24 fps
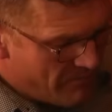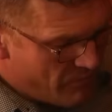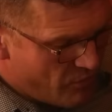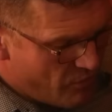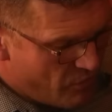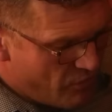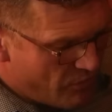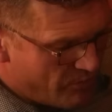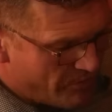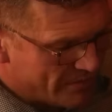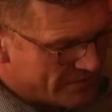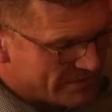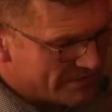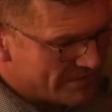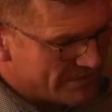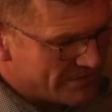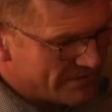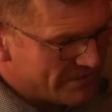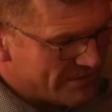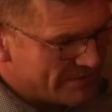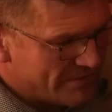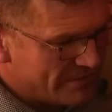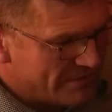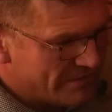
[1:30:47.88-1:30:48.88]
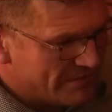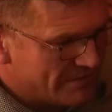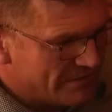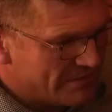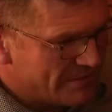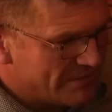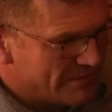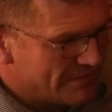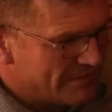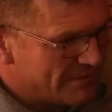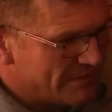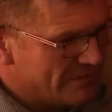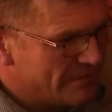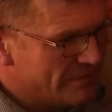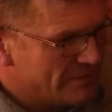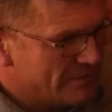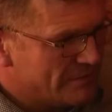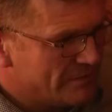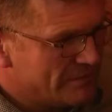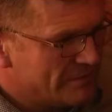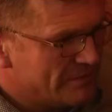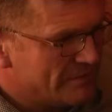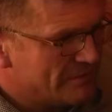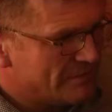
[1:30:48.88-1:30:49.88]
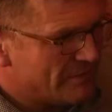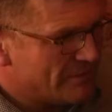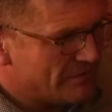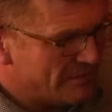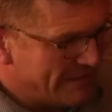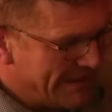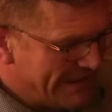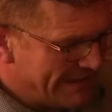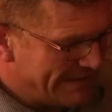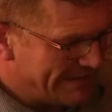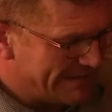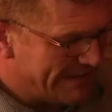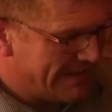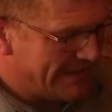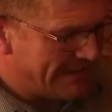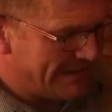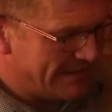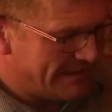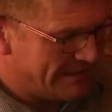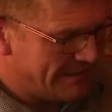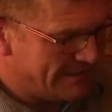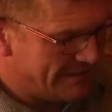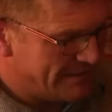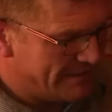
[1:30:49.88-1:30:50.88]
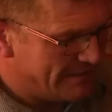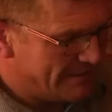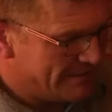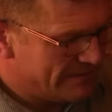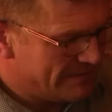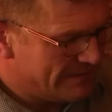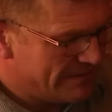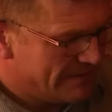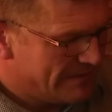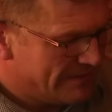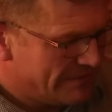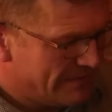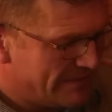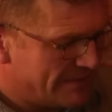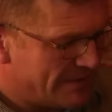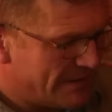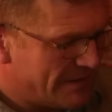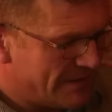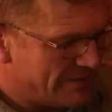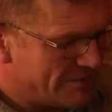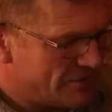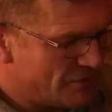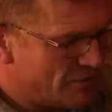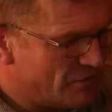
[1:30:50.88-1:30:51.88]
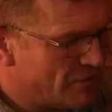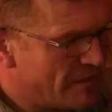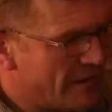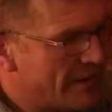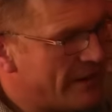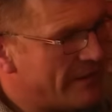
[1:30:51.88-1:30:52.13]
that moment, from that day that you